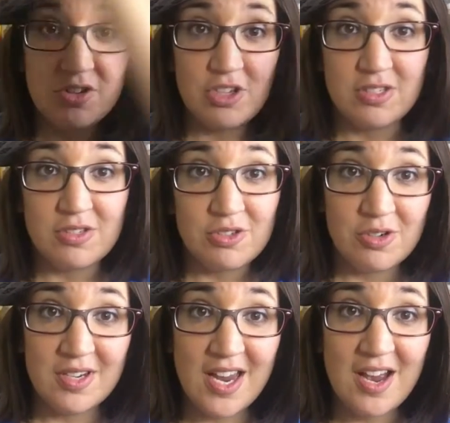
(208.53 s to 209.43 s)
Just
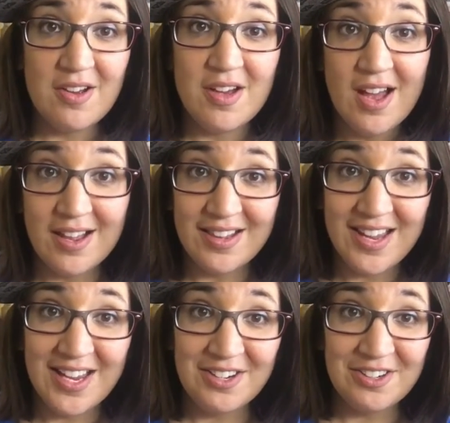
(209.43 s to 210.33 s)
enjoy now.
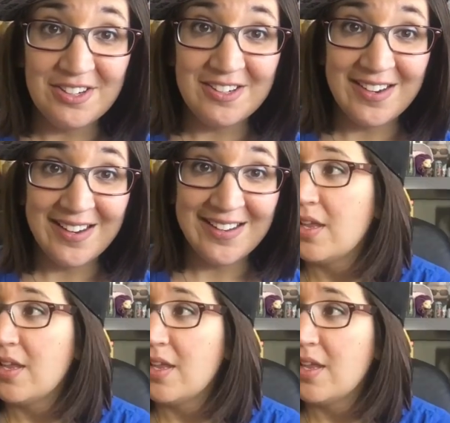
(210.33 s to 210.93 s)
Later.